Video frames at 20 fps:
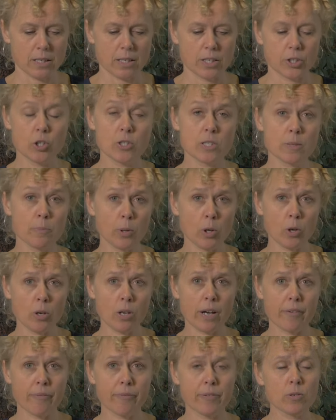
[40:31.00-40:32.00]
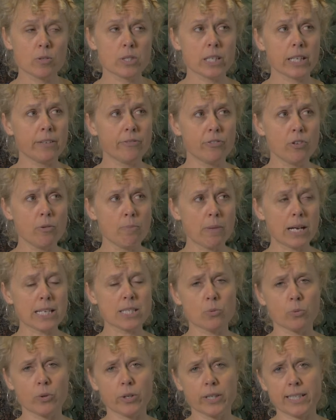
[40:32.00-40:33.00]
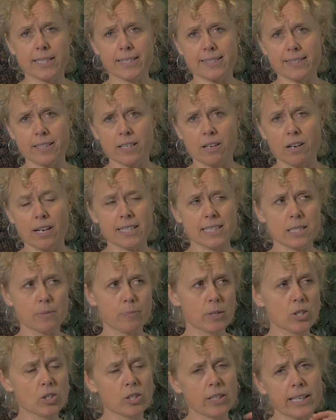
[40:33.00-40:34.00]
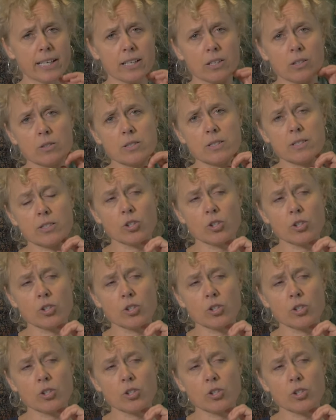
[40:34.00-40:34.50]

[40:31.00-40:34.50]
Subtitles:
Use a blue light filter if you must work into the night, especially adults.